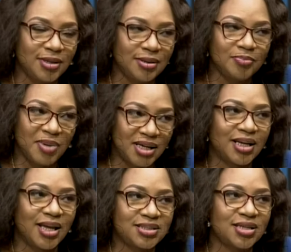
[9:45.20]
the
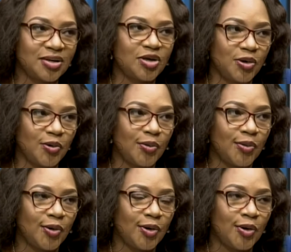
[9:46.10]
Madagascar cure.
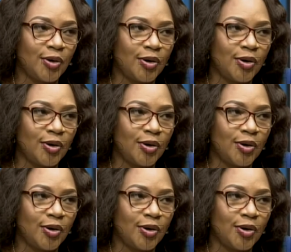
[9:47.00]
Mm.